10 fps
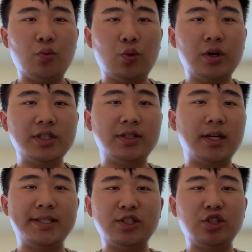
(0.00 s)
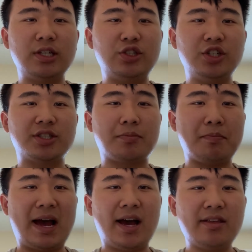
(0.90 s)
was essentially just
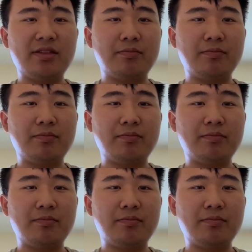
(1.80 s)
math,